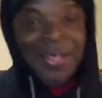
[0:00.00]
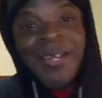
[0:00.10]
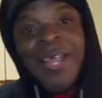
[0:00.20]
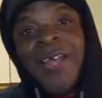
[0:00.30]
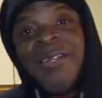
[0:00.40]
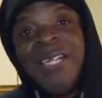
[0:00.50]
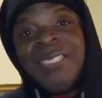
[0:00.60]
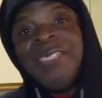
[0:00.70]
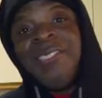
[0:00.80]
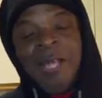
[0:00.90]
Now
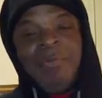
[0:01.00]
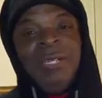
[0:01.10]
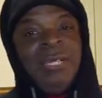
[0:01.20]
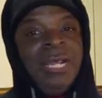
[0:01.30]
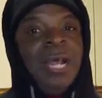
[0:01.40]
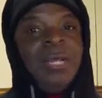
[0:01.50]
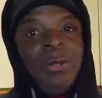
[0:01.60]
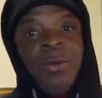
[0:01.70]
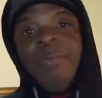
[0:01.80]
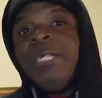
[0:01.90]
this is something that I
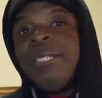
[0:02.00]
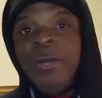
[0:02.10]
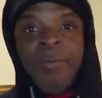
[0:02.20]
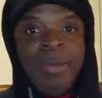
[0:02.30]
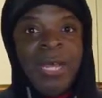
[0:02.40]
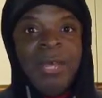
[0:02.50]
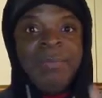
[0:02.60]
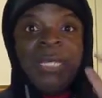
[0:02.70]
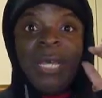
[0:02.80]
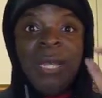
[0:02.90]
normally don't buy
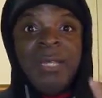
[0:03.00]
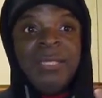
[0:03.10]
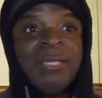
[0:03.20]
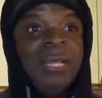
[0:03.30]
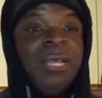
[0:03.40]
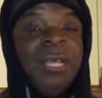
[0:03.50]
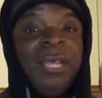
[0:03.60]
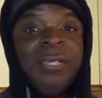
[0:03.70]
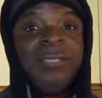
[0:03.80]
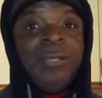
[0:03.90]
because
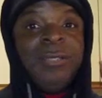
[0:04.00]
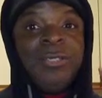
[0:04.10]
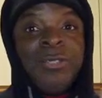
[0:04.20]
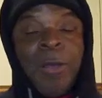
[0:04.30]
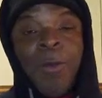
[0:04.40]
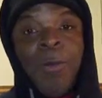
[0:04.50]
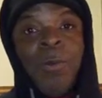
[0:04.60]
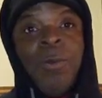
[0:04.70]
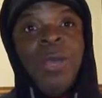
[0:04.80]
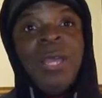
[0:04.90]
it's
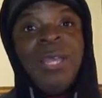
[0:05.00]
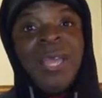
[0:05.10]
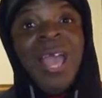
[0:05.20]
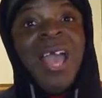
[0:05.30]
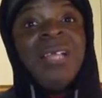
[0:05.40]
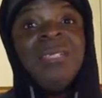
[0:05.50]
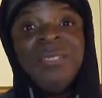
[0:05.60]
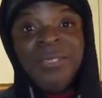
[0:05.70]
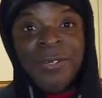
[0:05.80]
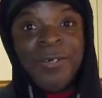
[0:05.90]
so god
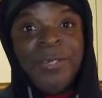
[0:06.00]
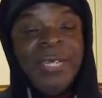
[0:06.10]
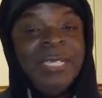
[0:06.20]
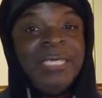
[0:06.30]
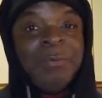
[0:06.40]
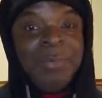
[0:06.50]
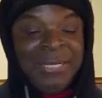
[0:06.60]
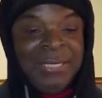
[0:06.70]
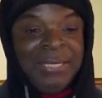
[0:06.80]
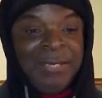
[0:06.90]
darn
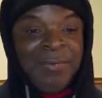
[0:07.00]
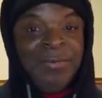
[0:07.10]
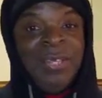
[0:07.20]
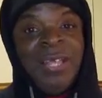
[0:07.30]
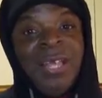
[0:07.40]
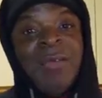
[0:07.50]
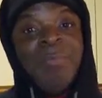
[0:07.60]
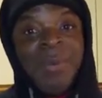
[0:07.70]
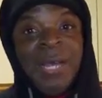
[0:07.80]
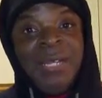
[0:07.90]
expensive.
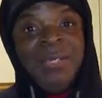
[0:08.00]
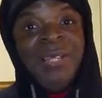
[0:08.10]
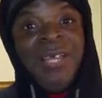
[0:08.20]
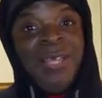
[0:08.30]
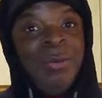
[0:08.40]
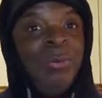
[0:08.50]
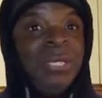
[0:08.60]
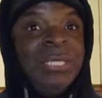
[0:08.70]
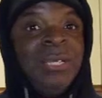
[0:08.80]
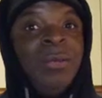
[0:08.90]
But it
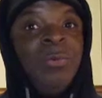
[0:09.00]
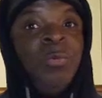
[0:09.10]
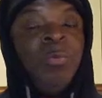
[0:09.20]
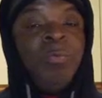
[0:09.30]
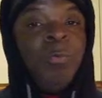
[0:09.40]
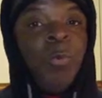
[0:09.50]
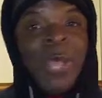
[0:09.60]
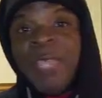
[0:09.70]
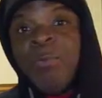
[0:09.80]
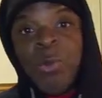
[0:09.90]
was
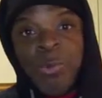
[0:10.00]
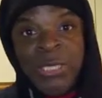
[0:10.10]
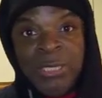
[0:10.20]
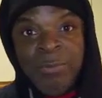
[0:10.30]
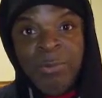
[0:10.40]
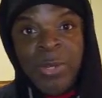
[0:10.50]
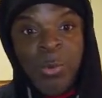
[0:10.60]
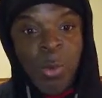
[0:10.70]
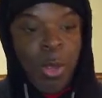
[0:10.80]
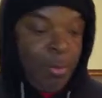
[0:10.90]
way more reasonable at
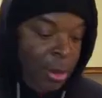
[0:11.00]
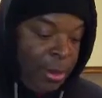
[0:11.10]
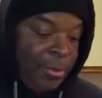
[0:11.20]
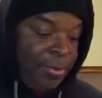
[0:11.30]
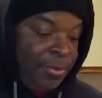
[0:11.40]
Walmart.